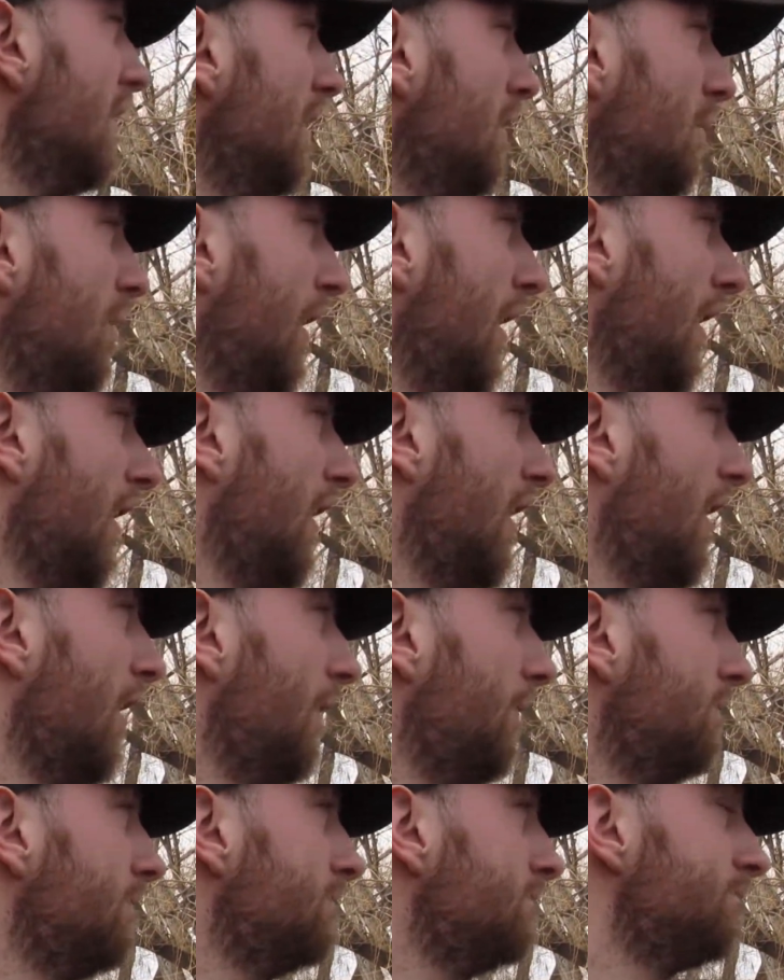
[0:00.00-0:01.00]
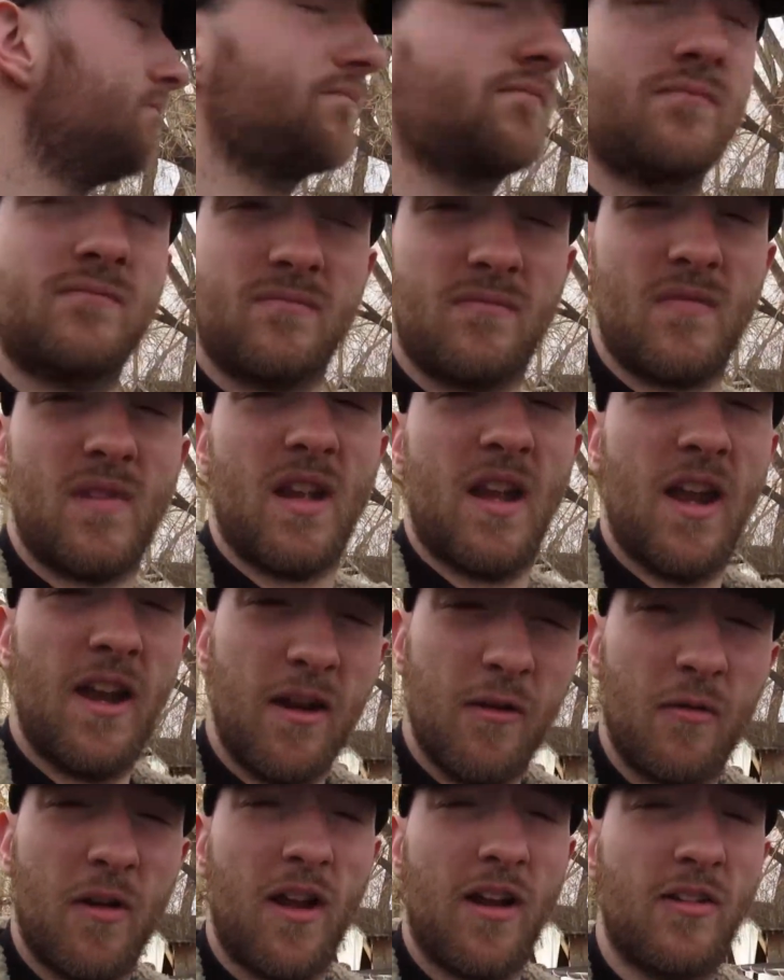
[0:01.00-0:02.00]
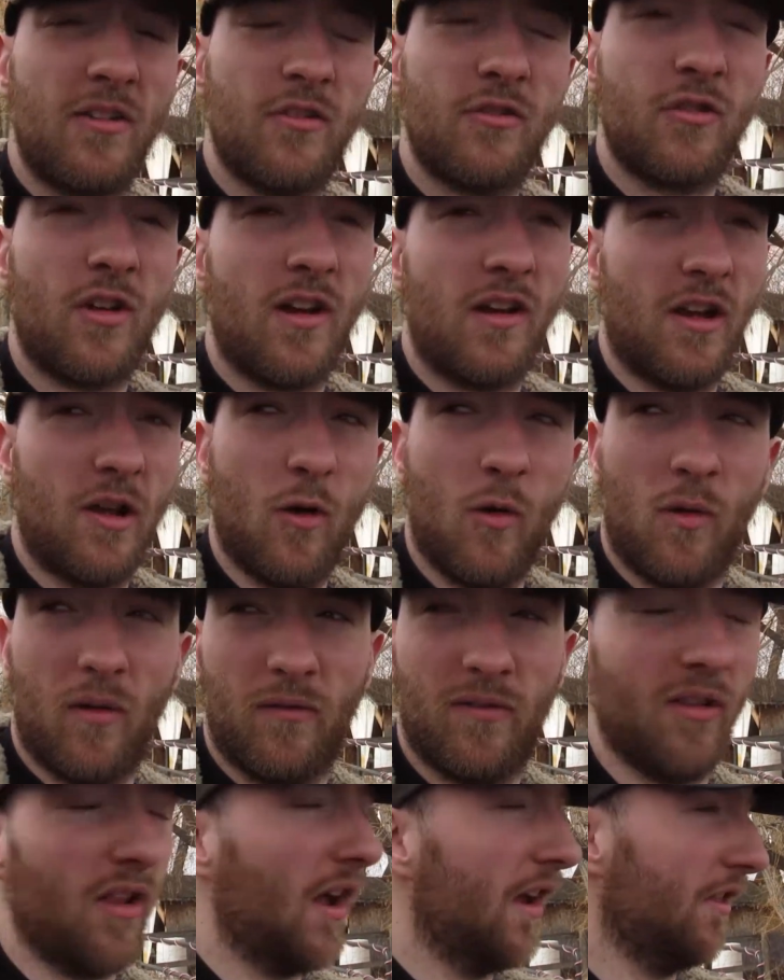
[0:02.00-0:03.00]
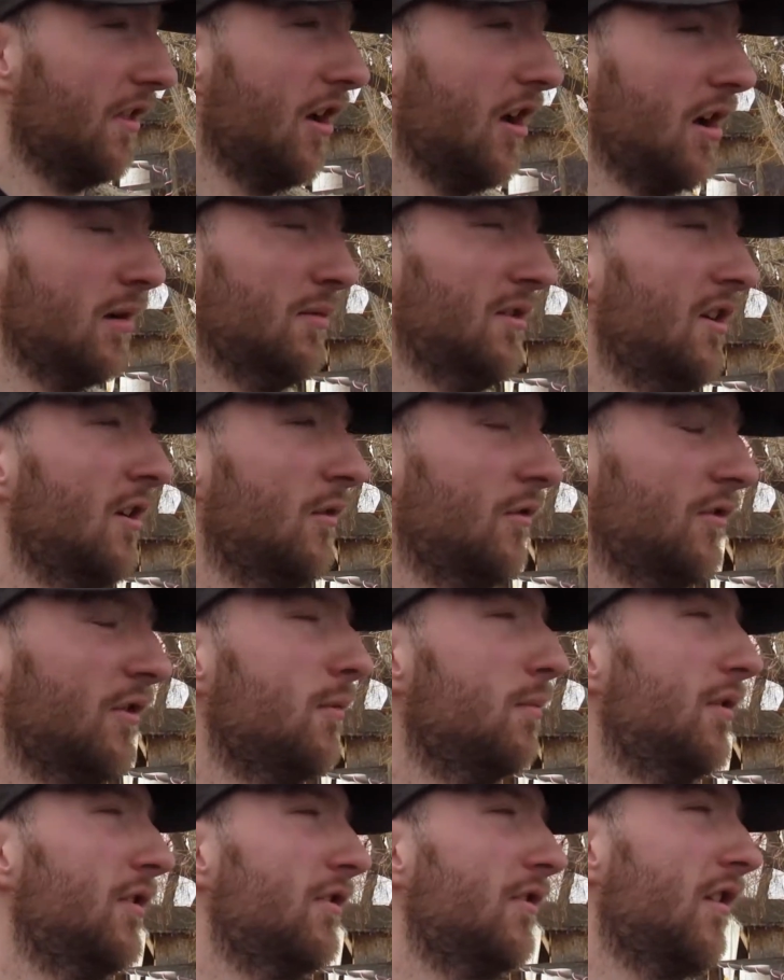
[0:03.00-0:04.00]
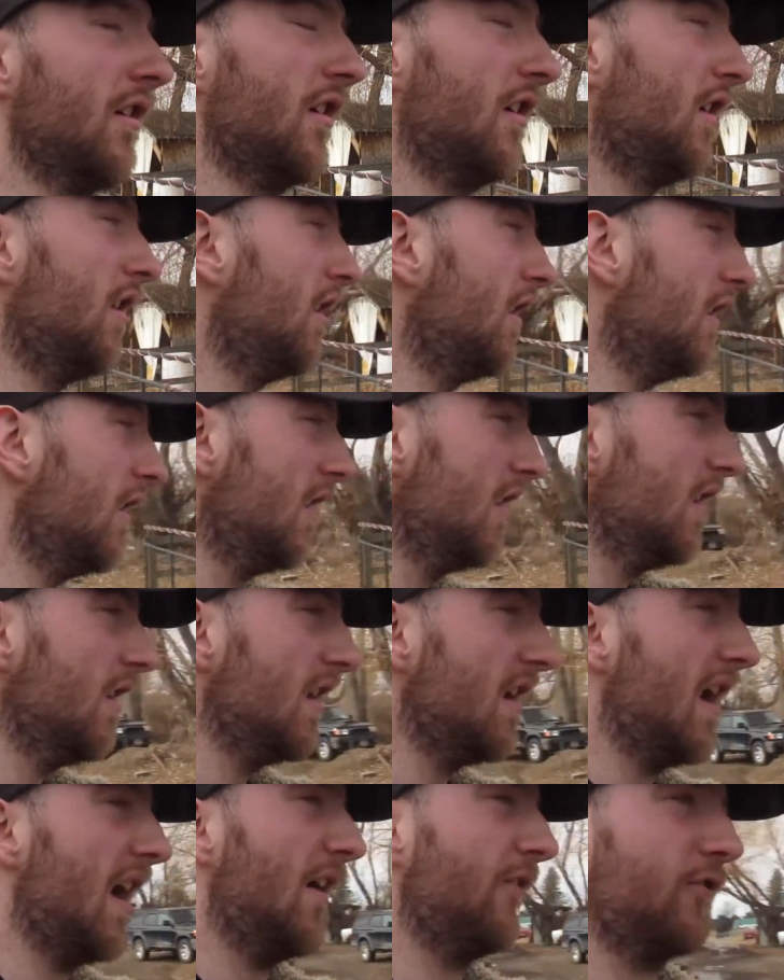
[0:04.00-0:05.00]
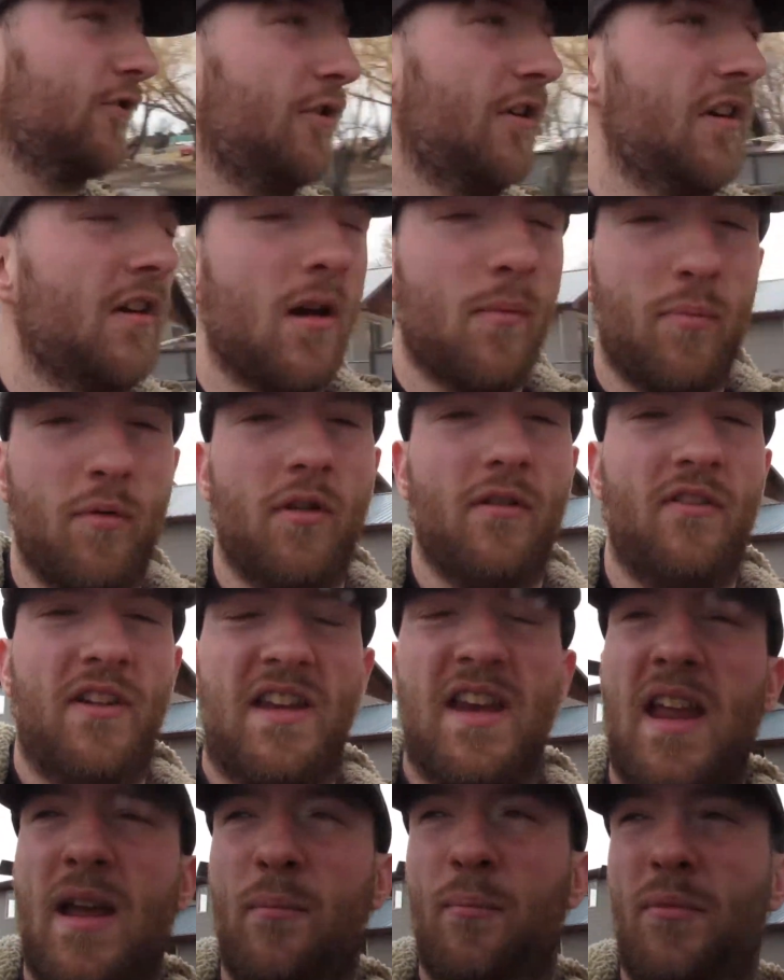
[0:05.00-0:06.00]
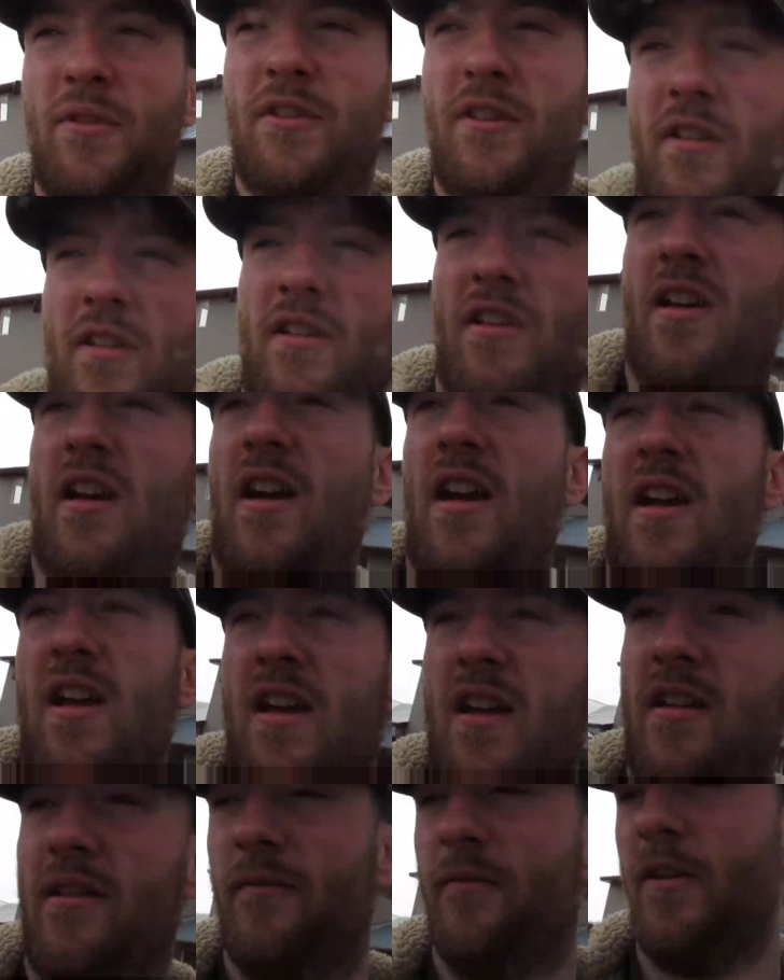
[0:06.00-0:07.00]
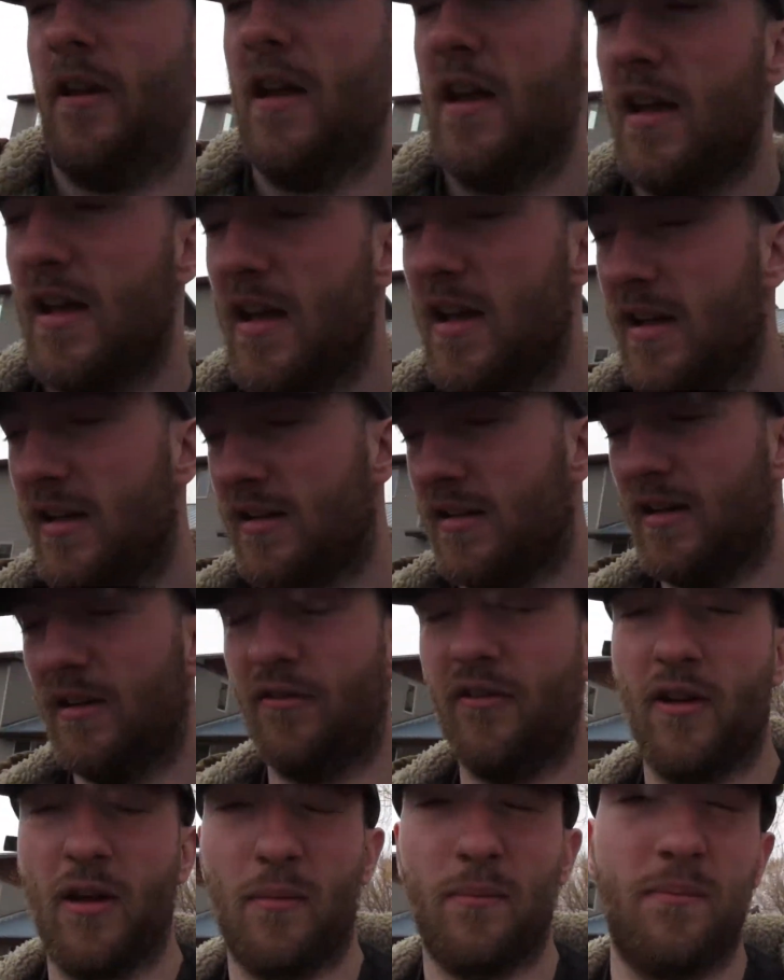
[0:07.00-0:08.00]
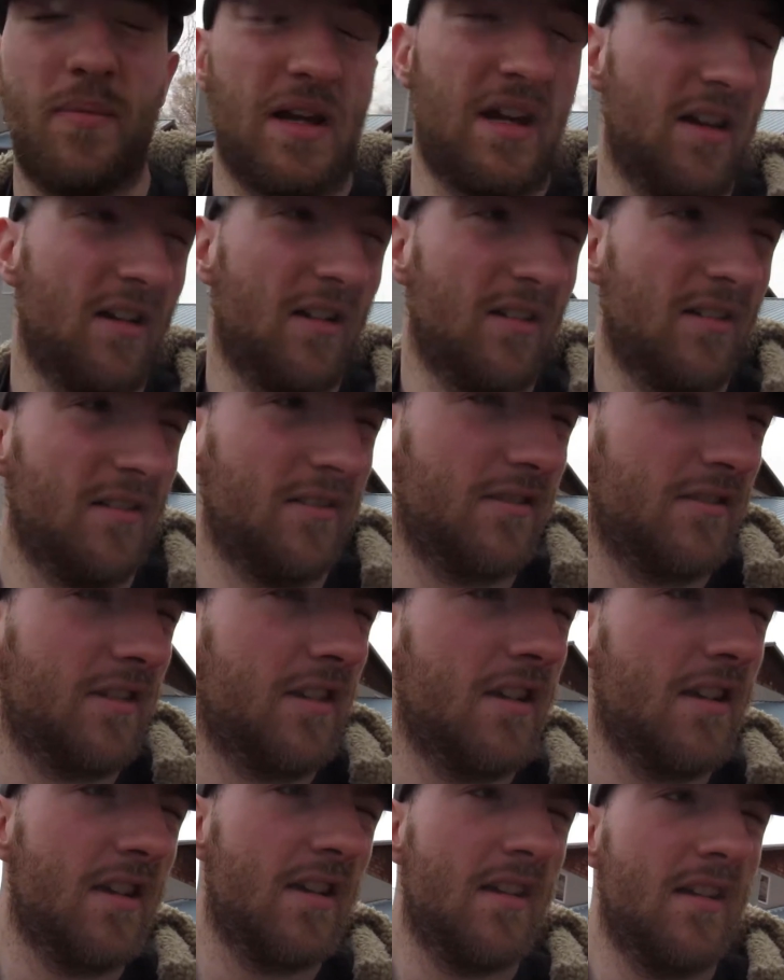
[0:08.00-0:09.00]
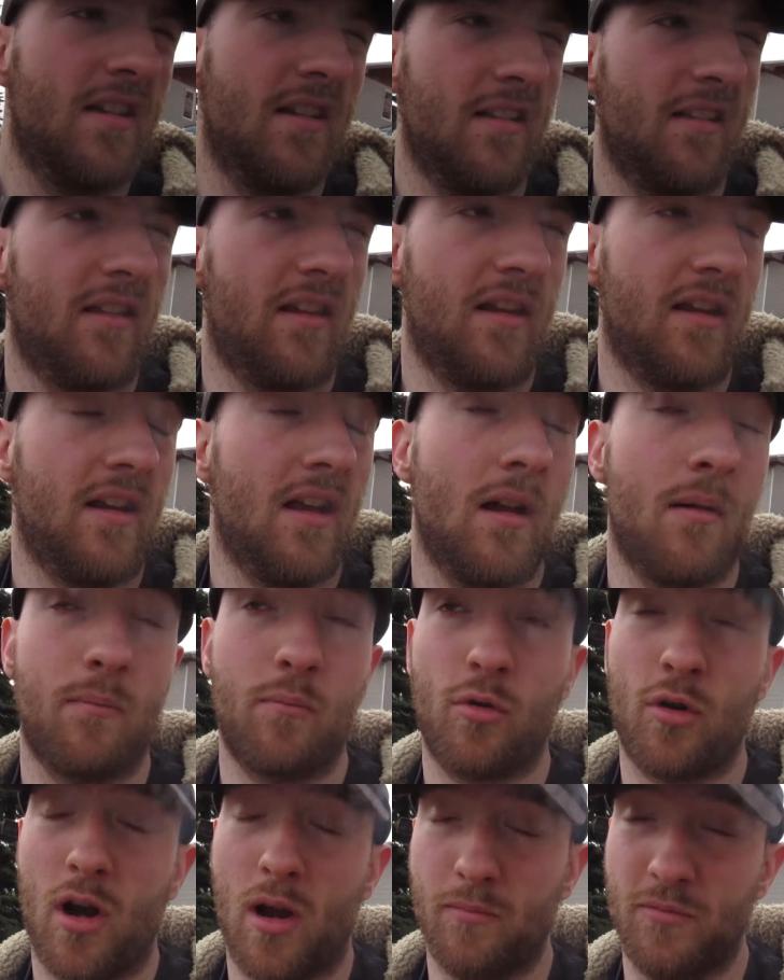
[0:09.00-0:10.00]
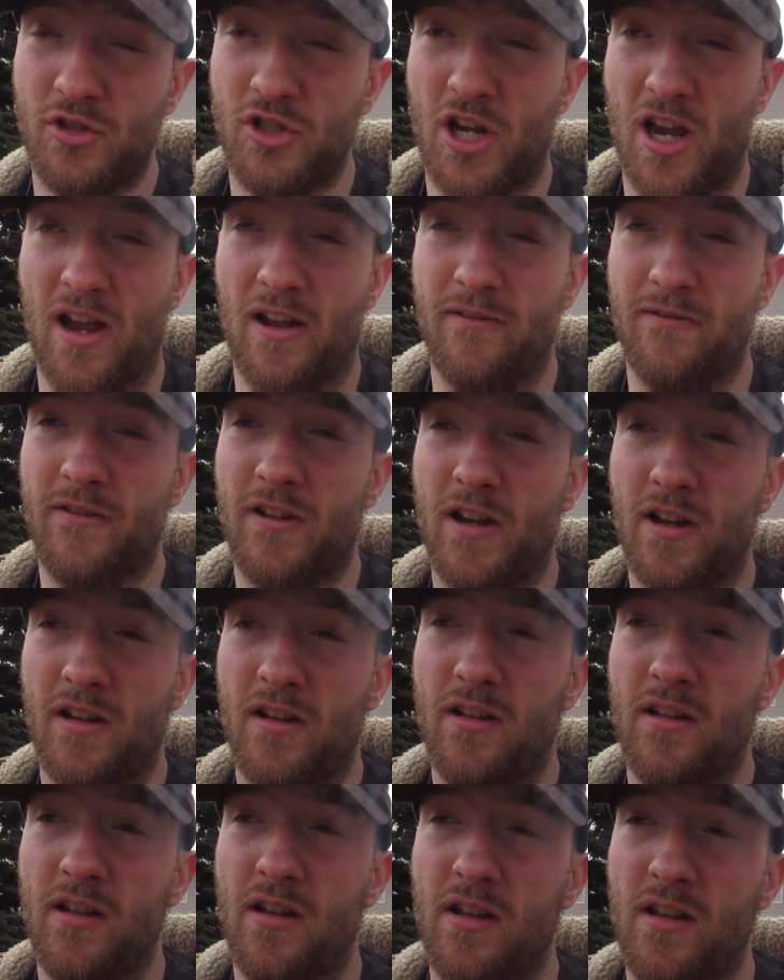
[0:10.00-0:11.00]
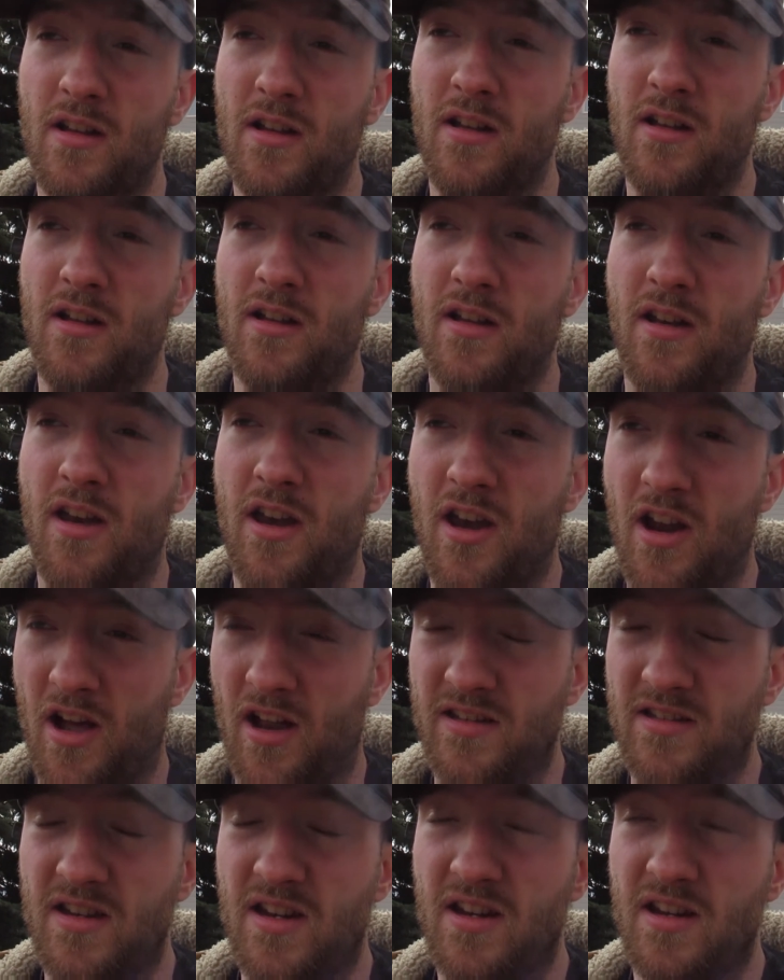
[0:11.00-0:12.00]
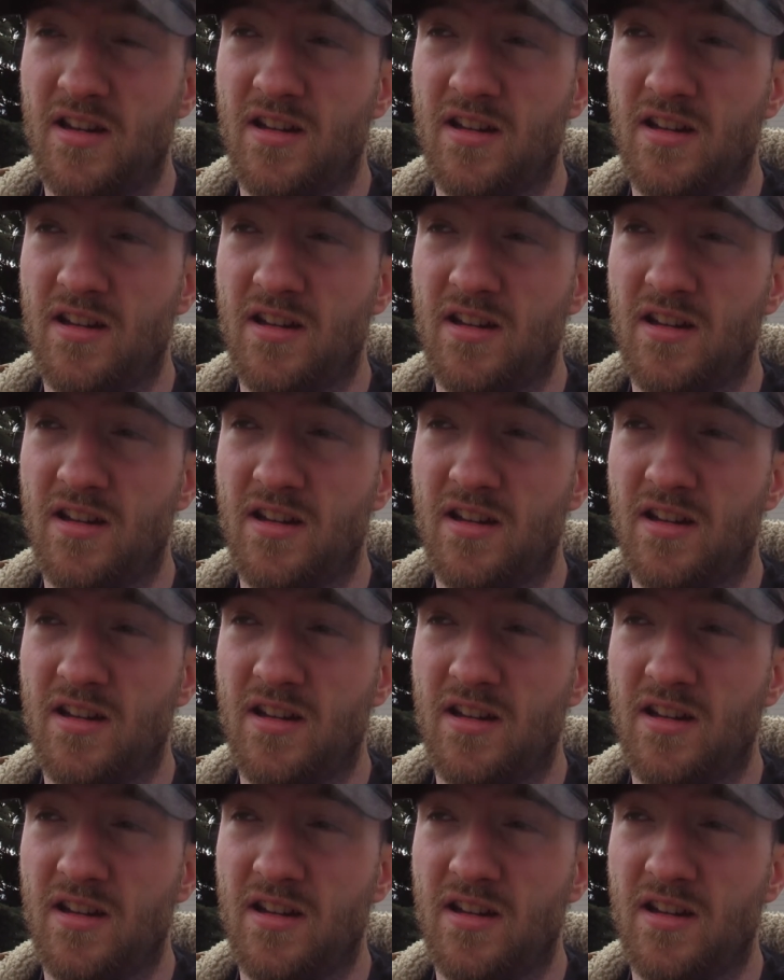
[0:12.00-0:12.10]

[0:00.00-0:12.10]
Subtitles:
But anyway, I just tried to go and fly the Hobbyco Superstar. After a couple of attempts, I have given up because the prop shaft nut